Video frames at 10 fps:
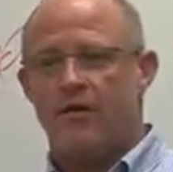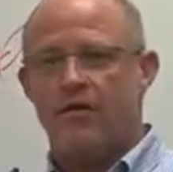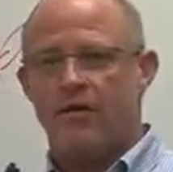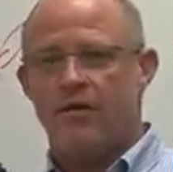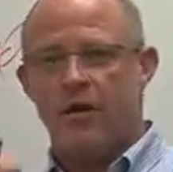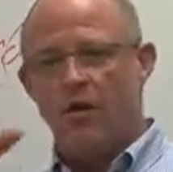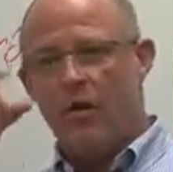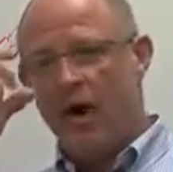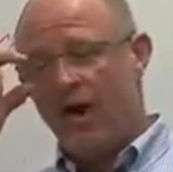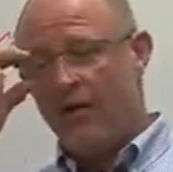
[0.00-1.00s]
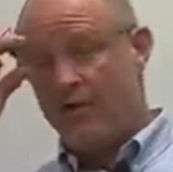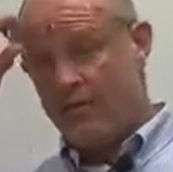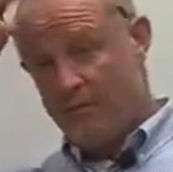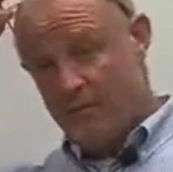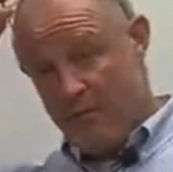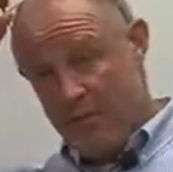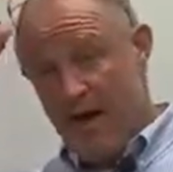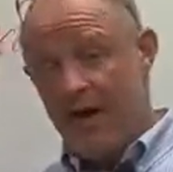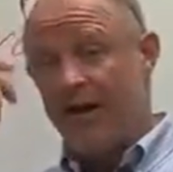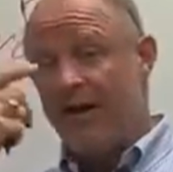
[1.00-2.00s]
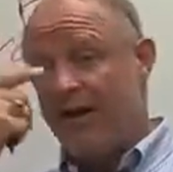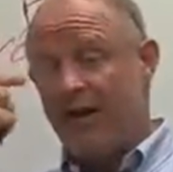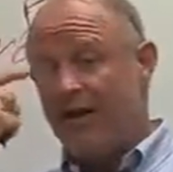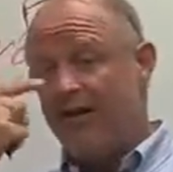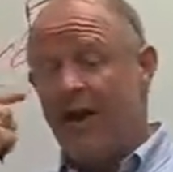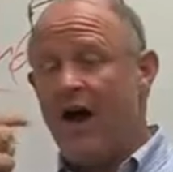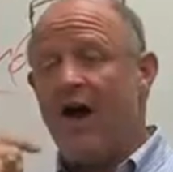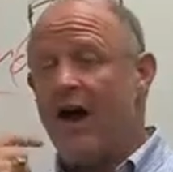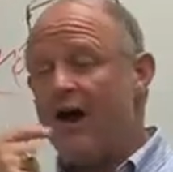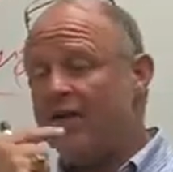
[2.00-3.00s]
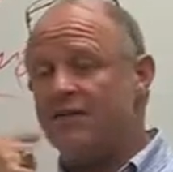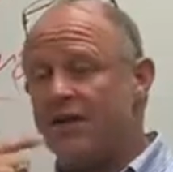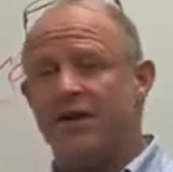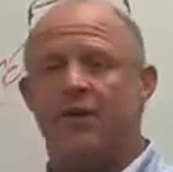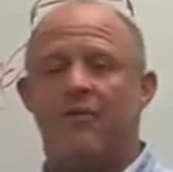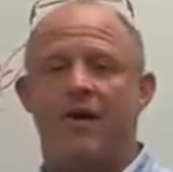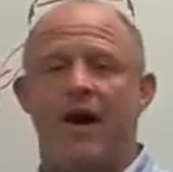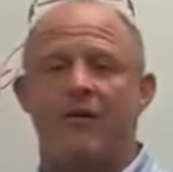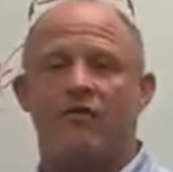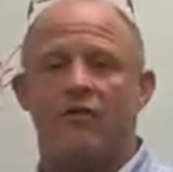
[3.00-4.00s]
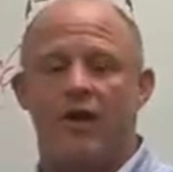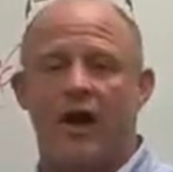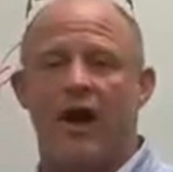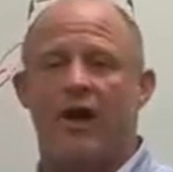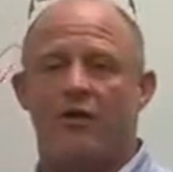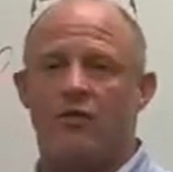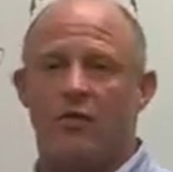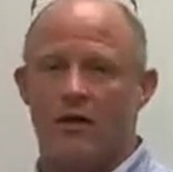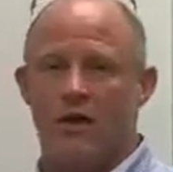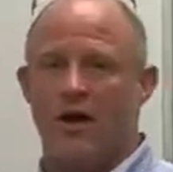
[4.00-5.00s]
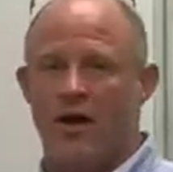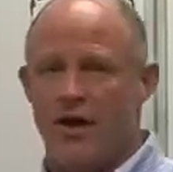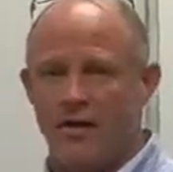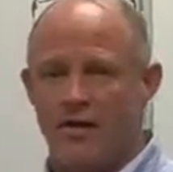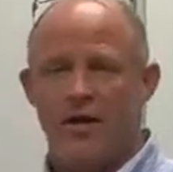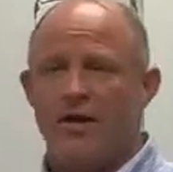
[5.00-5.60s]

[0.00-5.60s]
Know how the body and the eyes and the mouth react when lying.